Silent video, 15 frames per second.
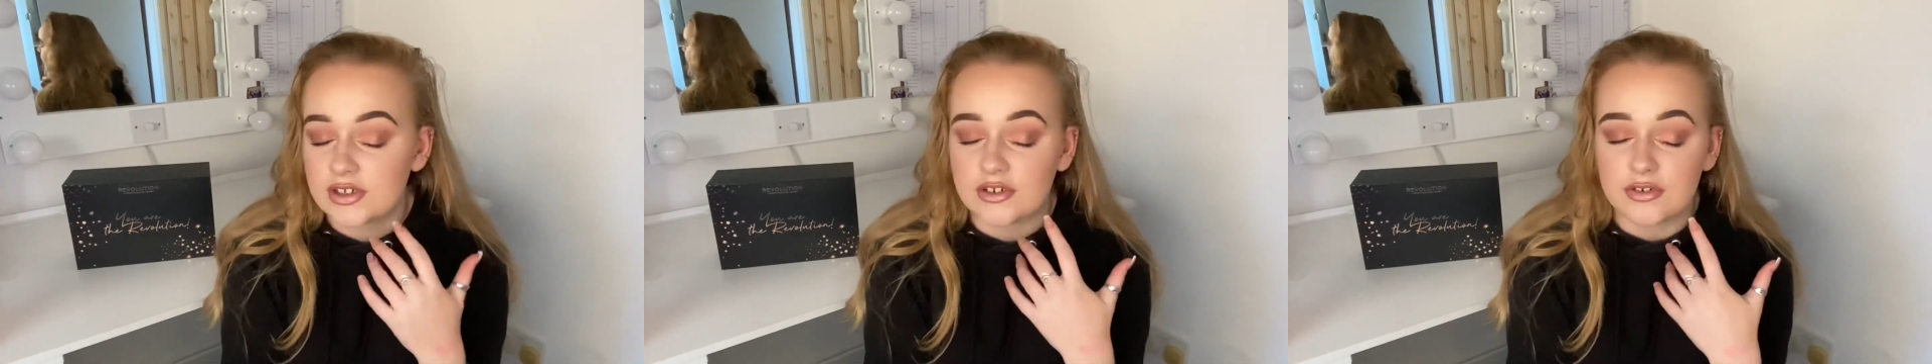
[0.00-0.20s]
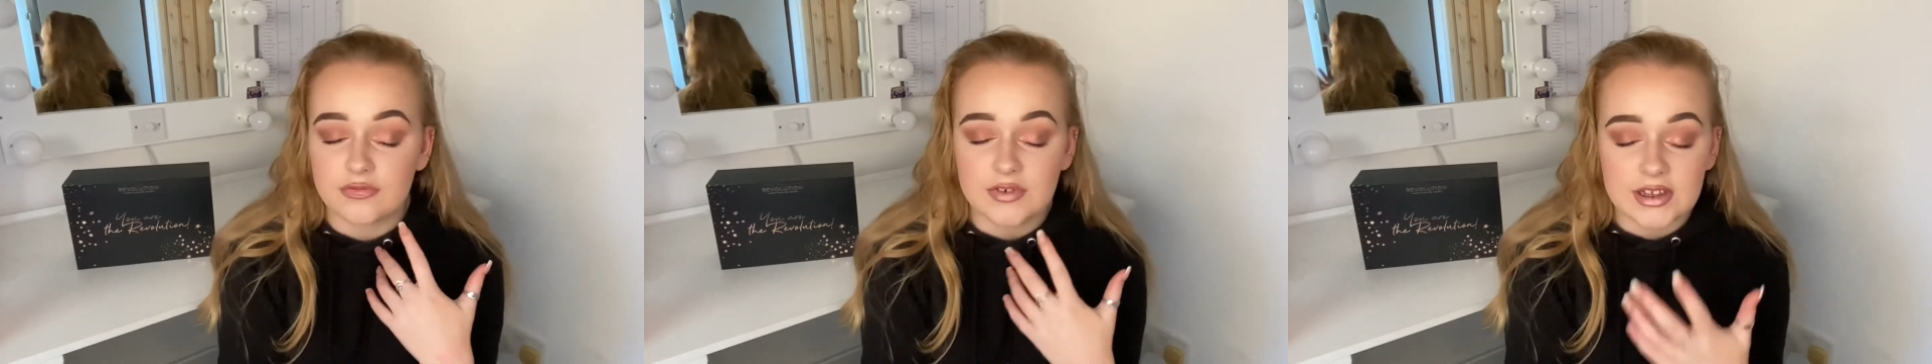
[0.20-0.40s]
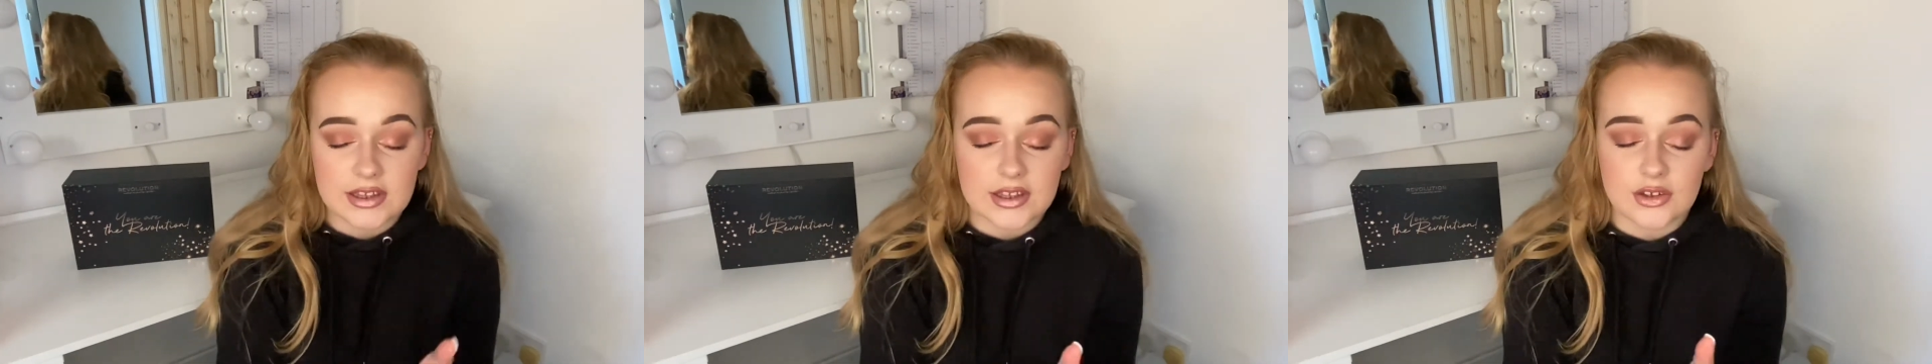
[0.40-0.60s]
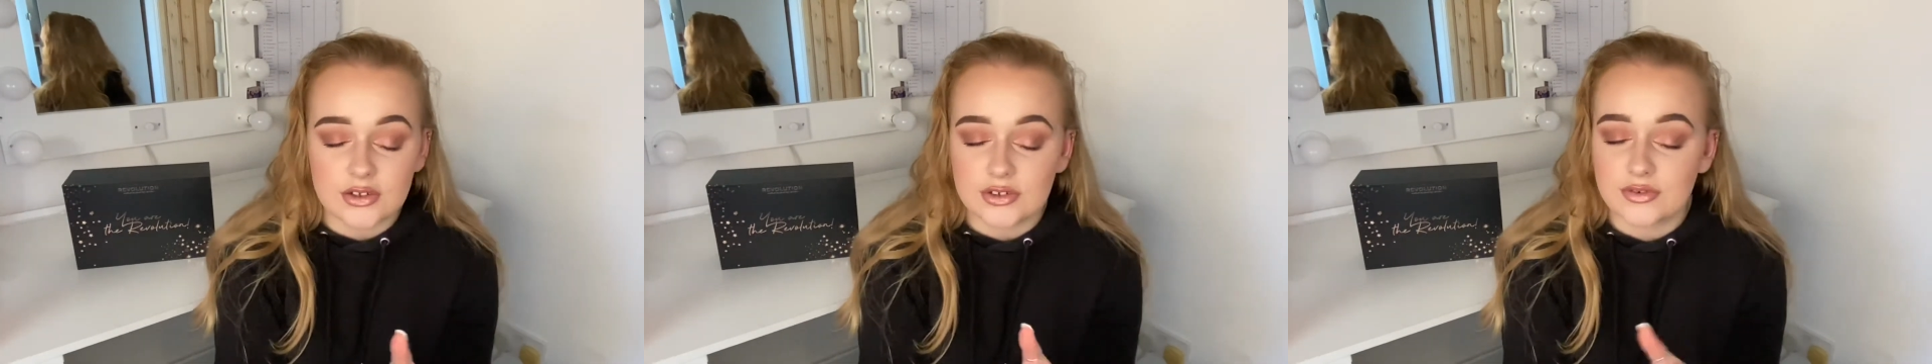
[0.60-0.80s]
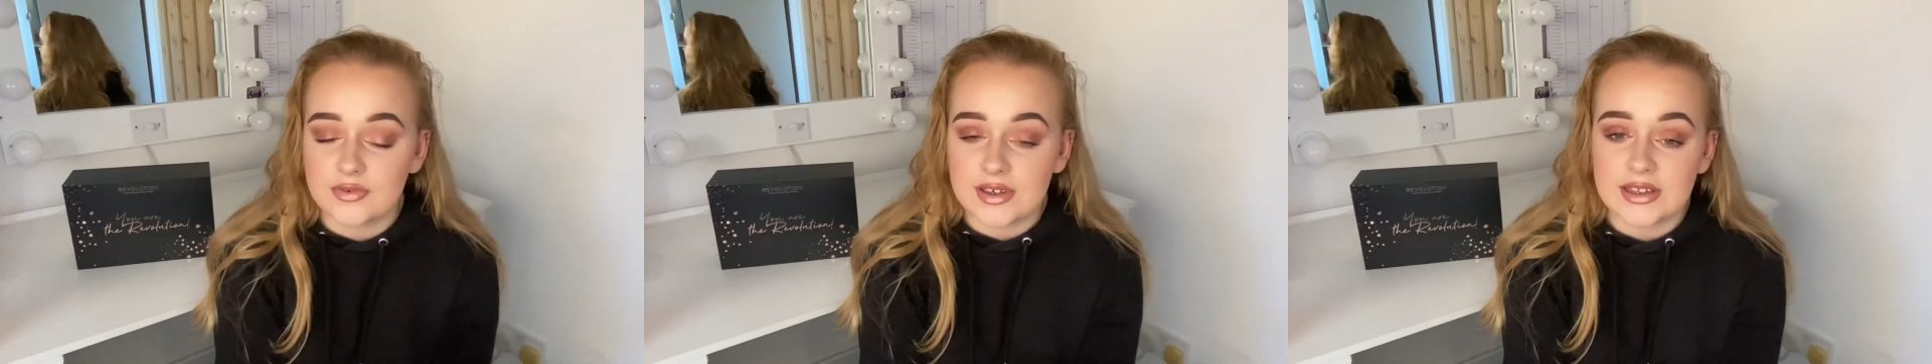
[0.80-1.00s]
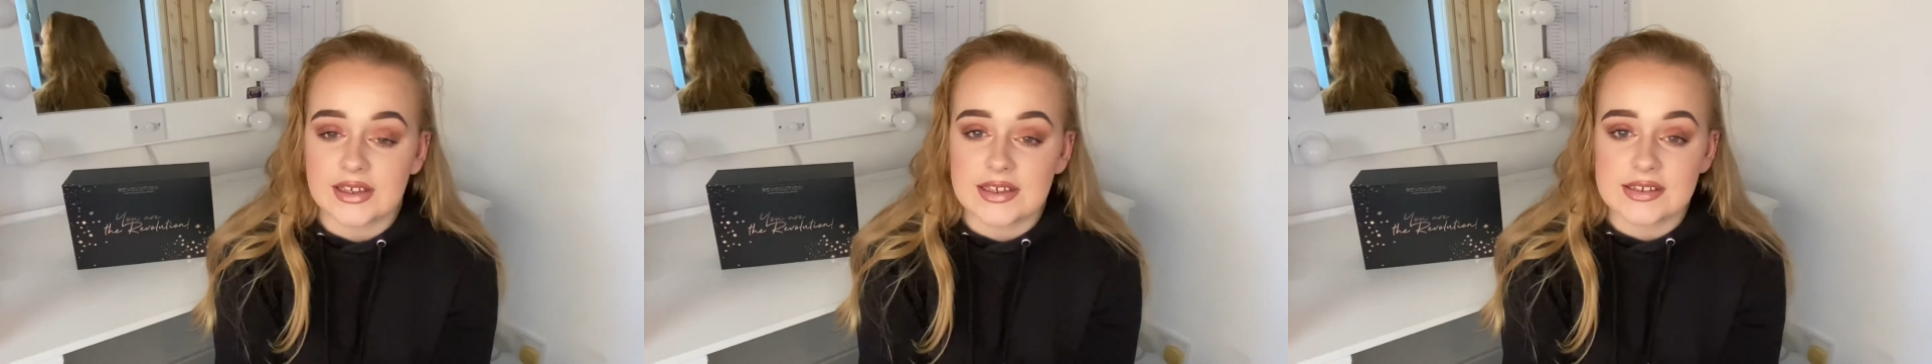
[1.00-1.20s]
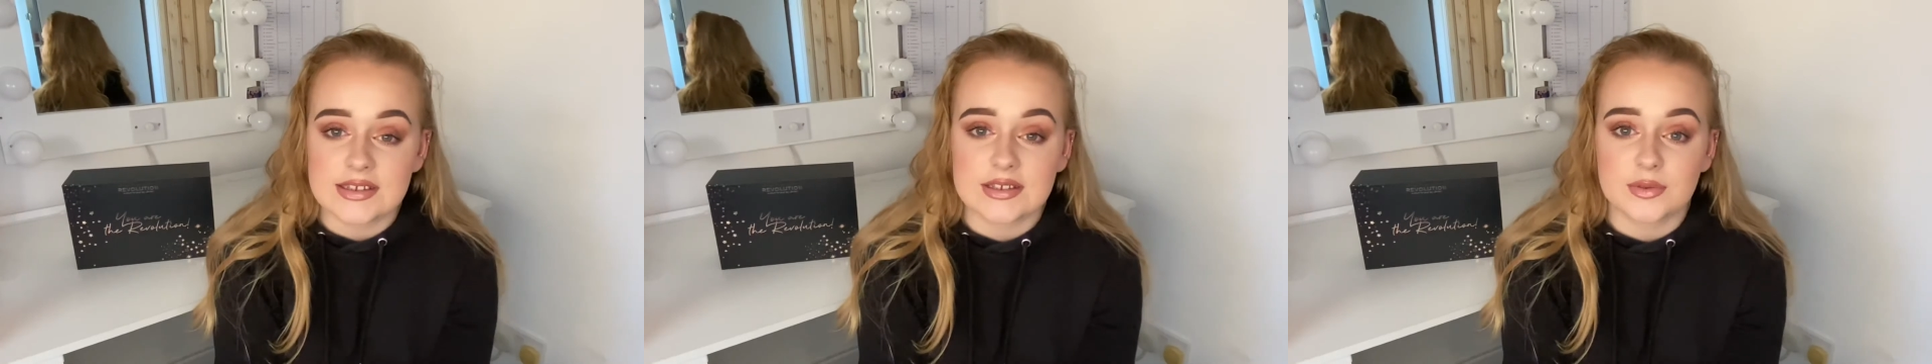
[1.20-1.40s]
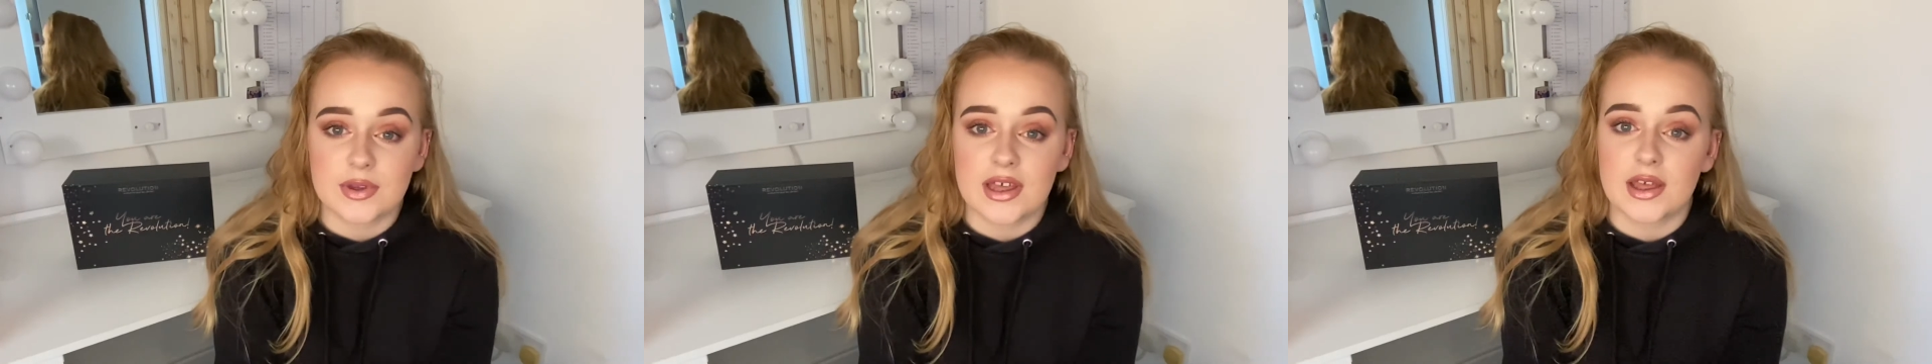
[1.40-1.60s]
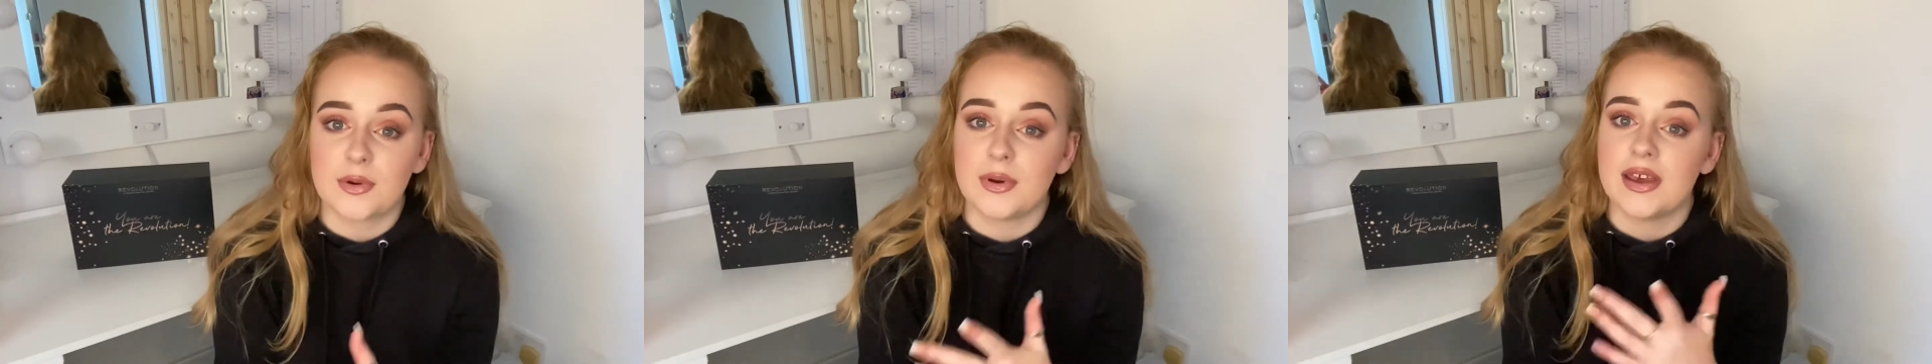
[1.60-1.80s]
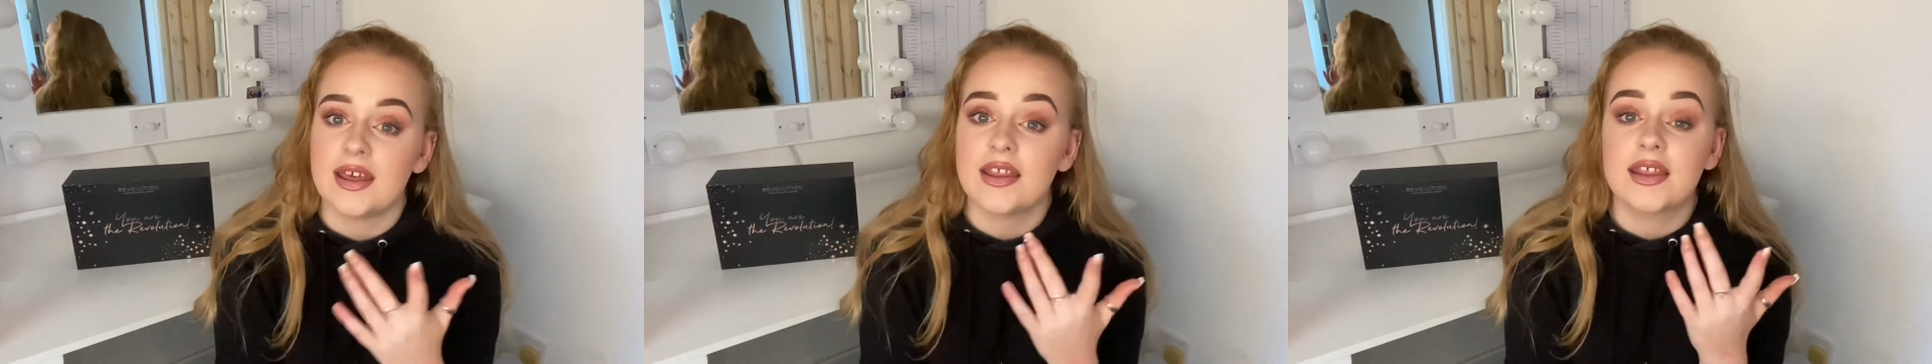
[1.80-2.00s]
really good, really easy to work
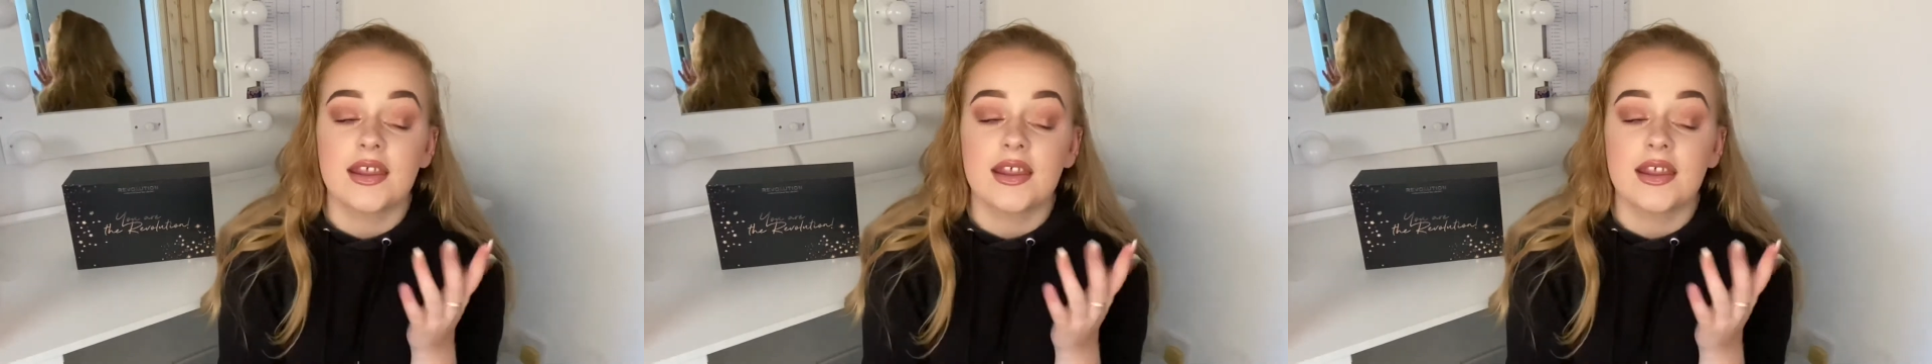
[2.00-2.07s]
with,